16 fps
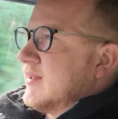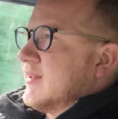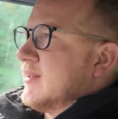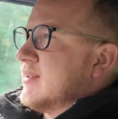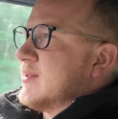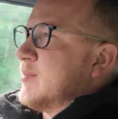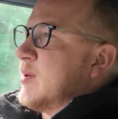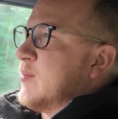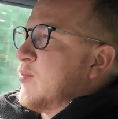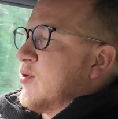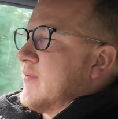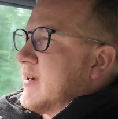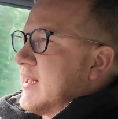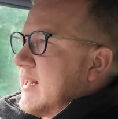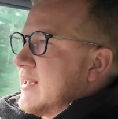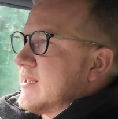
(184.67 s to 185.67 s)
is a bit more of
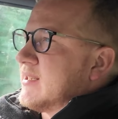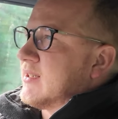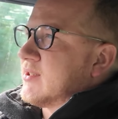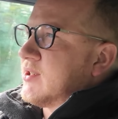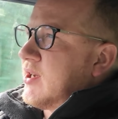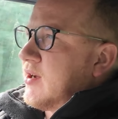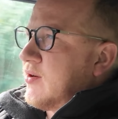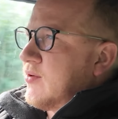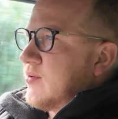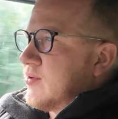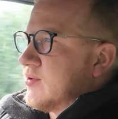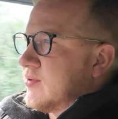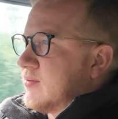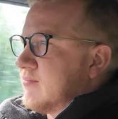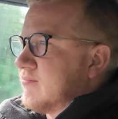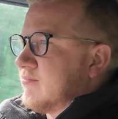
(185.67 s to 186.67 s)
a classic style
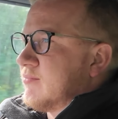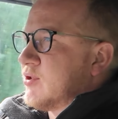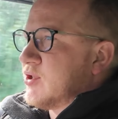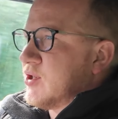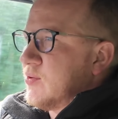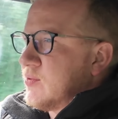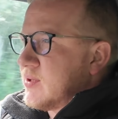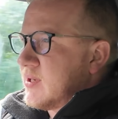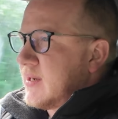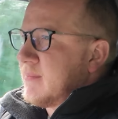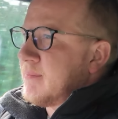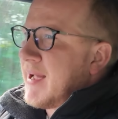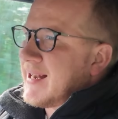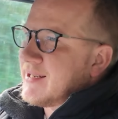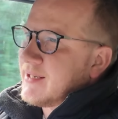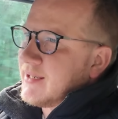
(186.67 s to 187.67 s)
and suits it
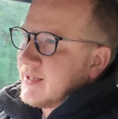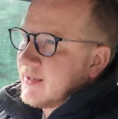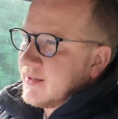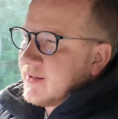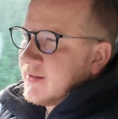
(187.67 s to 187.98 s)
better.